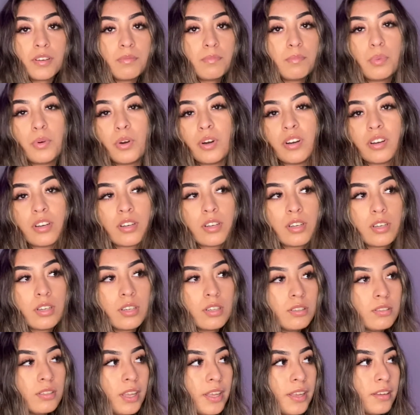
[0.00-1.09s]
book
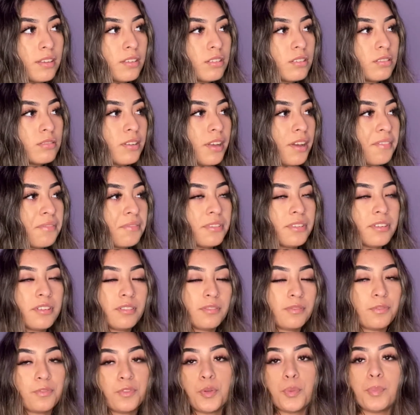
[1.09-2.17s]
like every
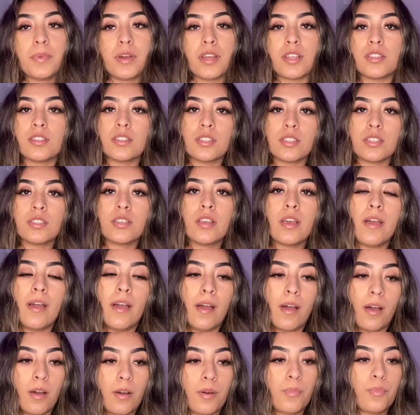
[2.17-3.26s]
few months
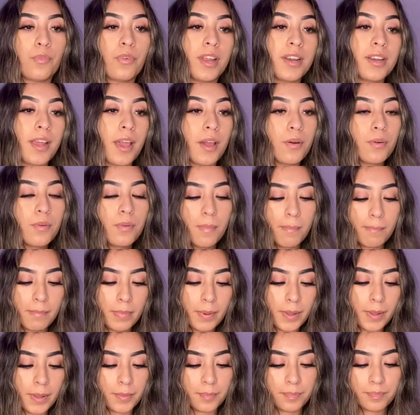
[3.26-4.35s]
um, right now,
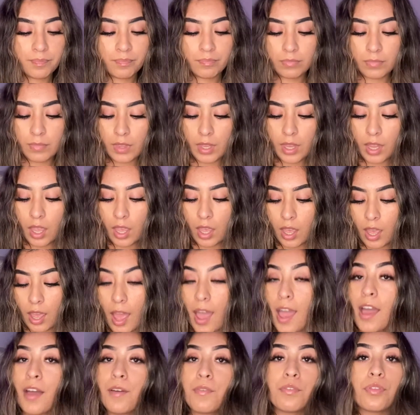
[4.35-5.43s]
but I
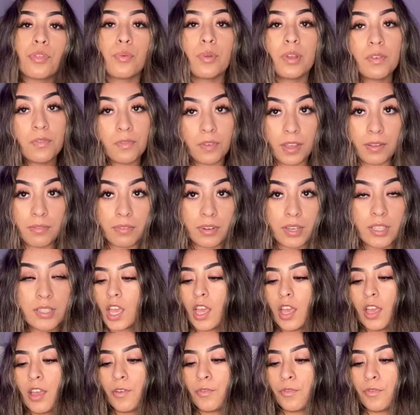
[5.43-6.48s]
have three favorites.